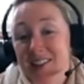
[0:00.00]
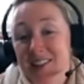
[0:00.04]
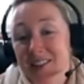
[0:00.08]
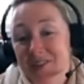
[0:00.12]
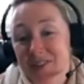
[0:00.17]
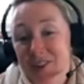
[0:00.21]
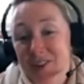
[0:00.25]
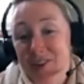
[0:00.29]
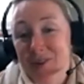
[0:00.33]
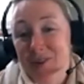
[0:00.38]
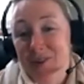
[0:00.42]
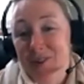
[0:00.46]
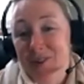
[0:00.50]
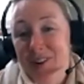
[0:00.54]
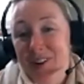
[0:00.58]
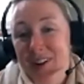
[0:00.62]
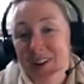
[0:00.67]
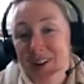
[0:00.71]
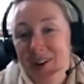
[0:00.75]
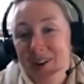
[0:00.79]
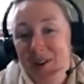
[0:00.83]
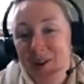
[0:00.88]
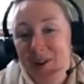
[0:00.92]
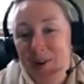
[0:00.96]
of you
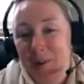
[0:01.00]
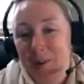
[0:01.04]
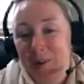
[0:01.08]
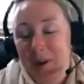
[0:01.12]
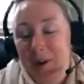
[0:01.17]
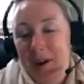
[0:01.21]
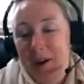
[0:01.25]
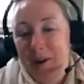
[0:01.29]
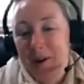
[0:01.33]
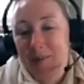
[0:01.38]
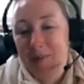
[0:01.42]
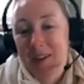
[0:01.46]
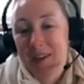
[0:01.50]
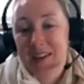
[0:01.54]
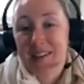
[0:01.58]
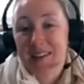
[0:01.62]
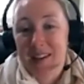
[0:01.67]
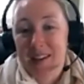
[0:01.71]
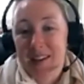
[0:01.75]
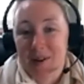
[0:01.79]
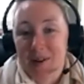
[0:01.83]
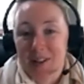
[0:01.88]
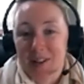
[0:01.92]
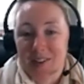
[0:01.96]
because
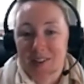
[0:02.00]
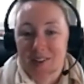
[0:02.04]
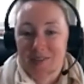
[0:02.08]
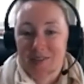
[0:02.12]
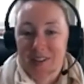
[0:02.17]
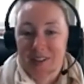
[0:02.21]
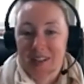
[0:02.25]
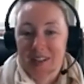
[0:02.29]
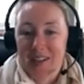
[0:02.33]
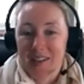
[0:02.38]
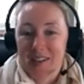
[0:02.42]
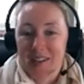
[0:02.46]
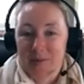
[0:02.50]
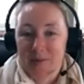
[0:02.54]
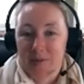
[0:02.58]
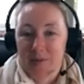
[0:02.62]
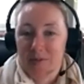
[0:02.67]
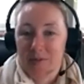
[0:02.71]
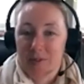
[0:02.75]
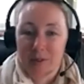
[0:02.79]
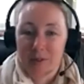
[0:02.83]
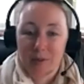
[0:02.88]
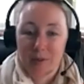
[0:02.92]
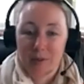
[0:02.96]
I watched your videos
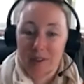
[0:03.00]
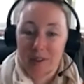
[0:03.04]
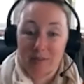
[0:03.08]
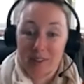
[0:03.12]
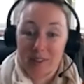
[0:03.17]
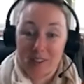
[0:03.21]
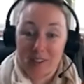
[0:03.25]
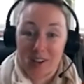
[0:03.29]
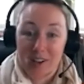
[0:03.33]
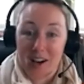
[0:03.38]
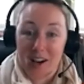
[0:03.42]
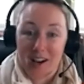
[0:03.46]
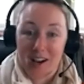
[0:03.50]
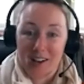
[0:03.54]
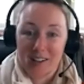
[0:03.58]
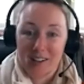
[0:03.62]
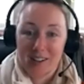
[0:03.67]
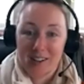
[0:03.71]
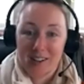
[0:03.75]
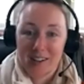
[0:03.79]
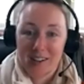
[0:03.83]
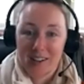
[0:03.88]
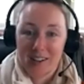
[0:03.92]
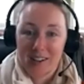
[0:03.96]
before we even
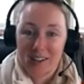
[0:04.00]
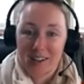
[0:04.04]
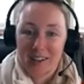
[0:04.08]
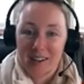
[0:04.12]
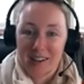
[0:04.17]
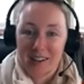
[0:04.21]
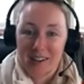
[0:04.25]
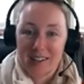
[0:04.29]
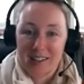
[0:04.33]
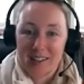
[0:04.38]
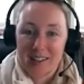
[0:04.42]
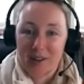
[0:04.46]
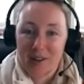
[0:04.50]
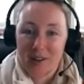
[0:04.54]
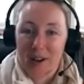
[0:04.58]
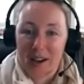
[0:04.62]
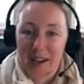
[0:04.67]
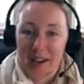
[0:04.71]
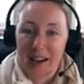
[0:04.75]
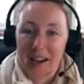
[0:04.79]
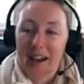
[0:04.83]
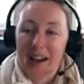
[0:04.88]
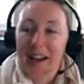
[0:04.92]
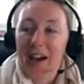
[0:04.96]
talked. And so
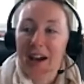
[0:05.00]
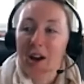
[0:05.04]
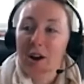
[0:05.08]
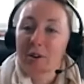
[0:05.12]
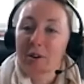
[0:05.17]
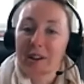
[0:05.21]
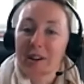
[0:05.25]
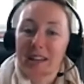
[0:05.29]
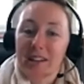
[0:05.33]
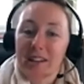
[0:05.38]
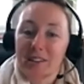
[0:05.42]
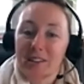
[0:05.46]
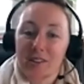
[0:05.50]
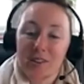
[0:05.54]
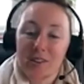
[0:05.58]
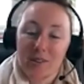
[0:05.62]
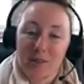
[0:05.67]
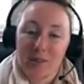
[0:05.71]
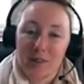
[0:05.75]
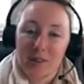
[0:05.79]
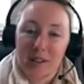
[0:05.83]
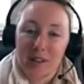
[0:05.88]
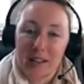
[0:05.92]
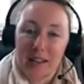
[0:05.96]
I already
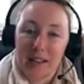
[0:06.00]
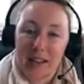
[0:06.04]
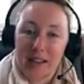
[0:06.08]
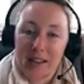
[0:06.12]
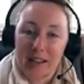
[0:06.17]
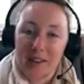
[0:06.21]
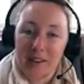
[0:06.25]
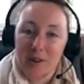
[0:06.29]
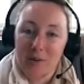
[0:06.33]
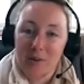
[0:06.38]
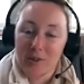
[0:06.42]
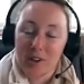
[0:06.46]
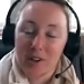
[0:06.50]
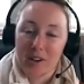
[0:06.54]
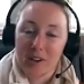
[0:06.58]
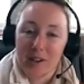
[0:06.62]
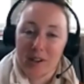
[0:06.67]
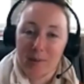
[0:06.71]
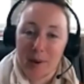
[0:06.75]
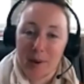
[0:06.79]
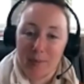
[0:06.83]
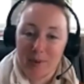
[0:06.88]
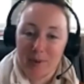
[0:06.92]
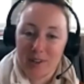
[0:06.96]
knew. You were talking
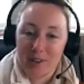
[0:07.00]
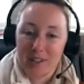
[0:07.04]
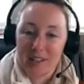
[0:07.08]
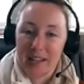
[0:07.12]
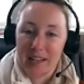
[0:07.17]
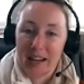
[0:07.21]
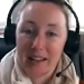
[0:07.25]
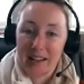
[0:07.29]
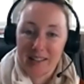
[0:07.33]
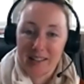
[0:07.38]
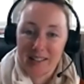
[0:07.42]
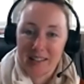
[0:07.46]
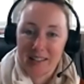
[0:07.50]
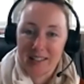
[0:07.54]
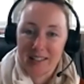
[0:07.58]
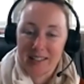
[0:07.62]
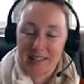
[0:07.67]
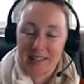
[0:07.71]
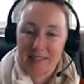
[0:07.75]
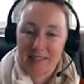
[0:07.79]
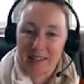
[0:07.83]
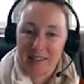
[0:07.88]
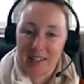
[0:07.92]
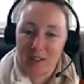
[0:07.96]
about personalities.
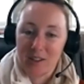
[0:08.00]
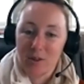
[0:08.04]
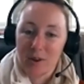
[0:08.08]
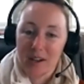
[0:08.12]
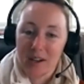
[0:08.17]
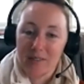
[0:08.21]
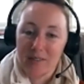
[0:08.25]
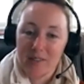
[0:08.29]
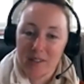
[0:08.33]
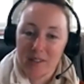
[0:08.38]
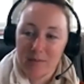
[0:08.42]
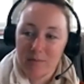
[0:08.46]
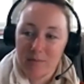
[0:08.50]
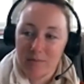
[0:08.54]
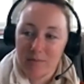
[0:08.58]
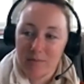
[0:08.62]
It's like, you have to